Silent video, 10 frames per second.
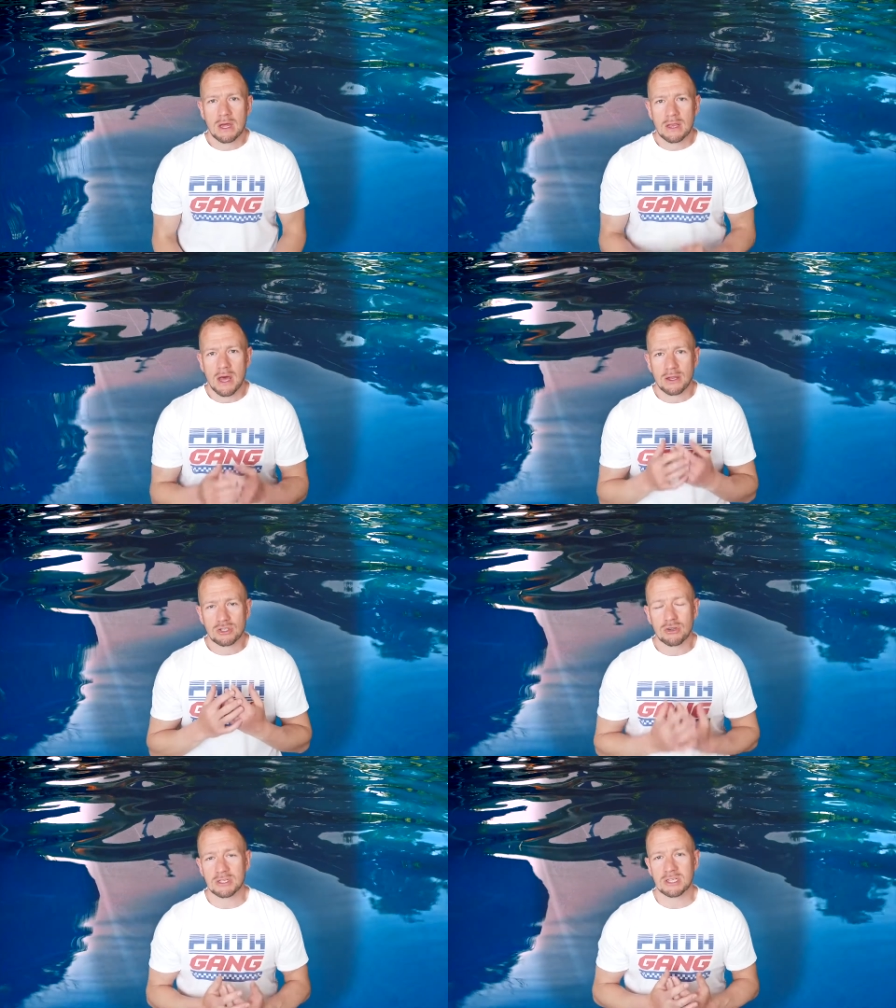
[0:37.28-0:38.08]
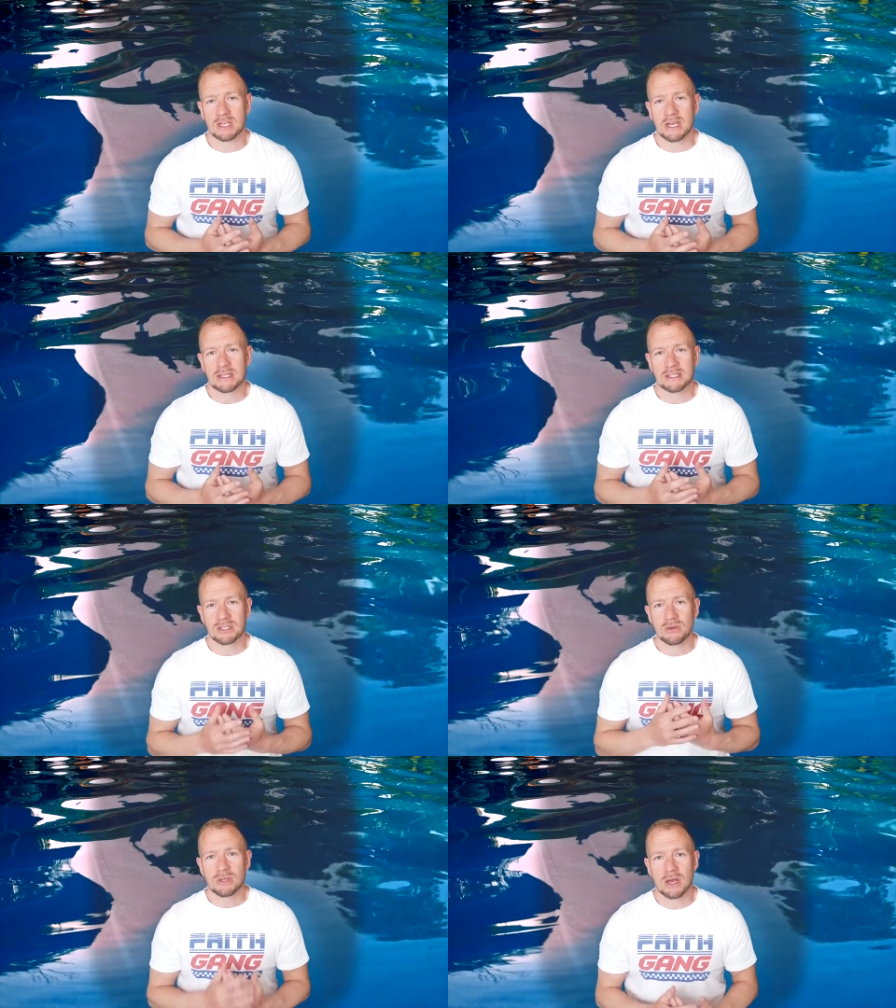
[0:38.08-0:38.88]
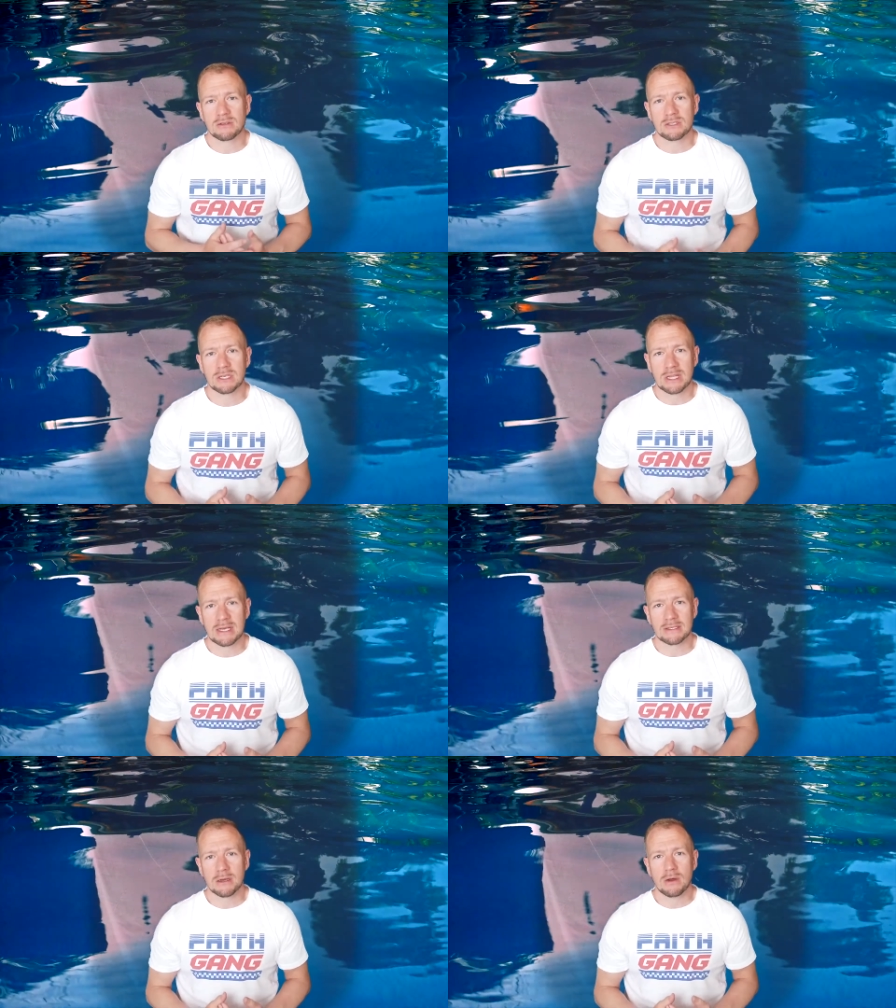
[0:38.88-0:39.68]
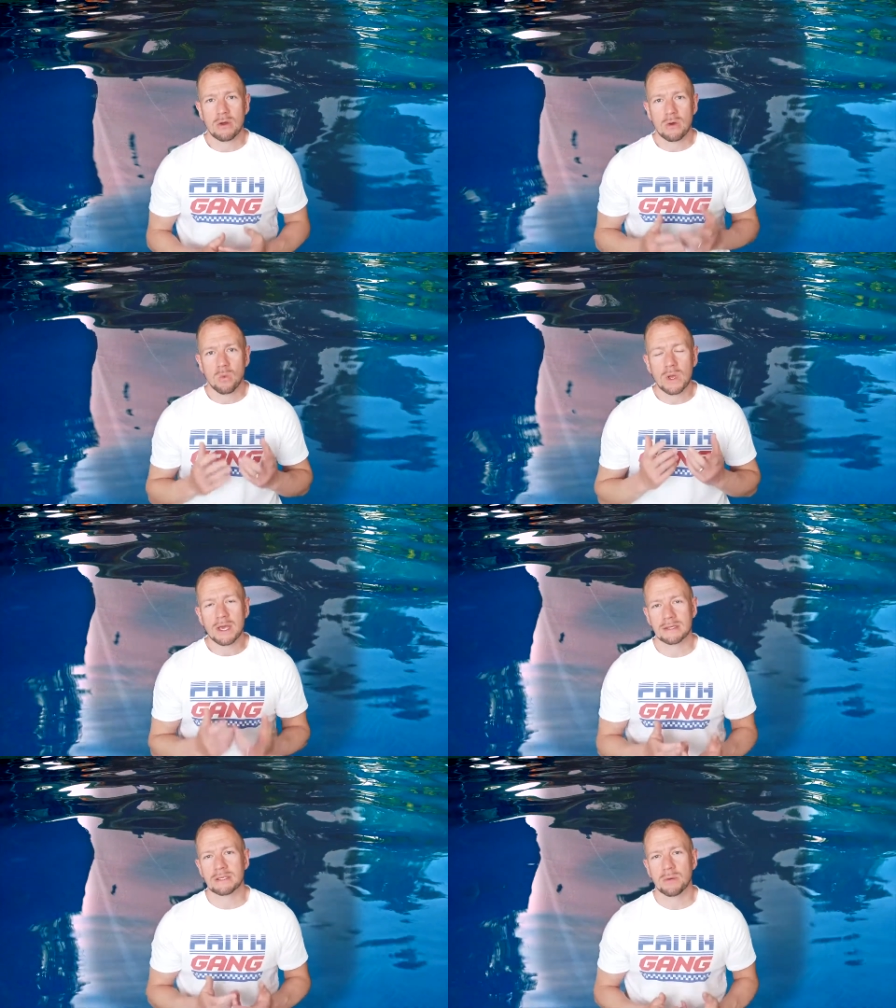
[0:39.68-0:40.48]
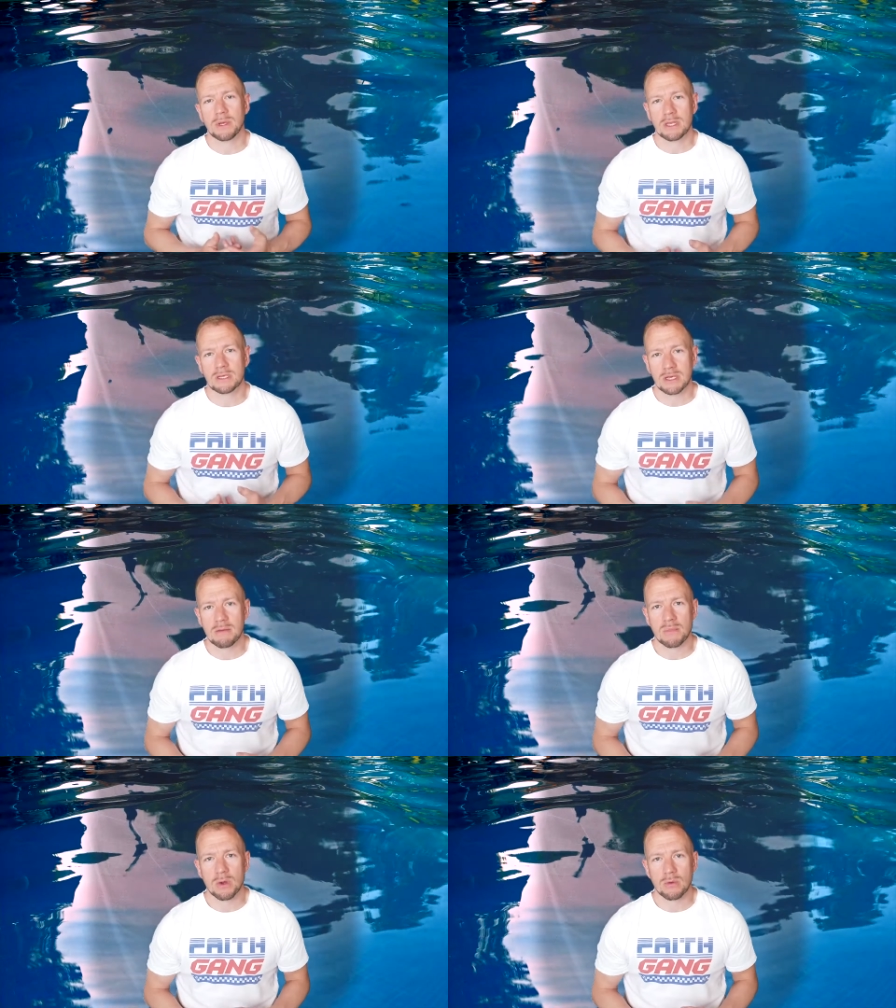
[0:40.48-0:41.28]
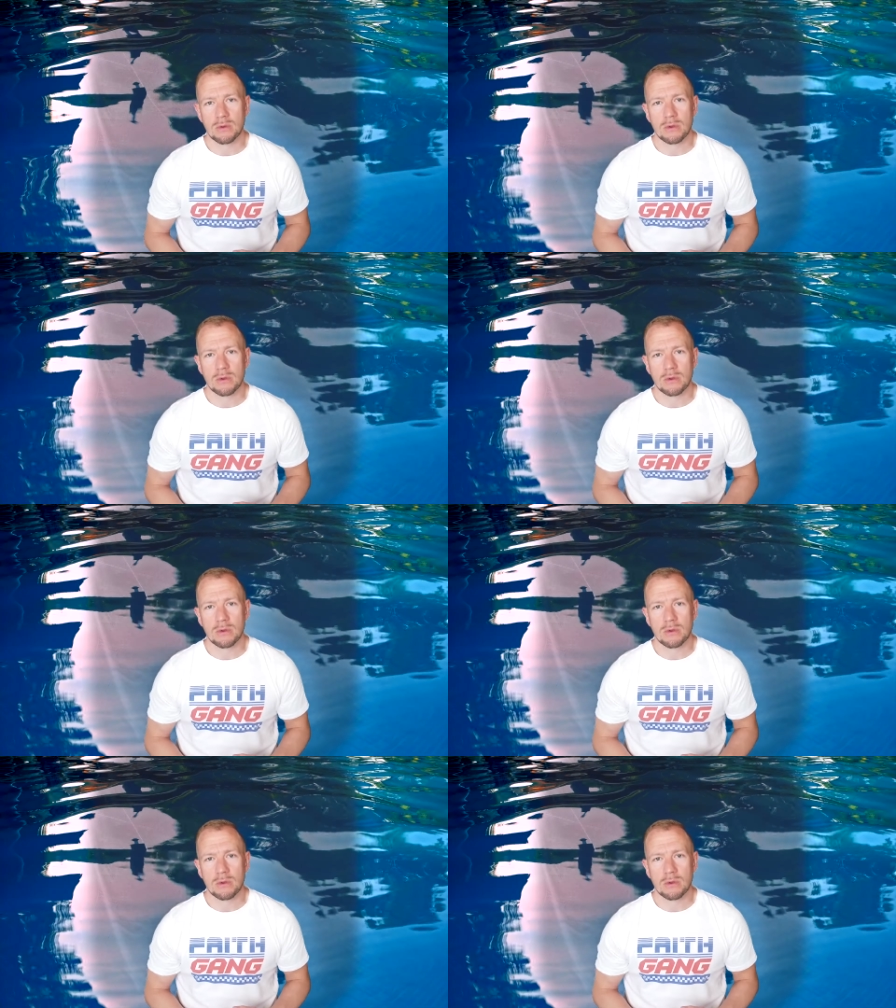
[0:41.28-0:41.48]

Now the tragedy is, 2,000 years later, we can still be in the same boat.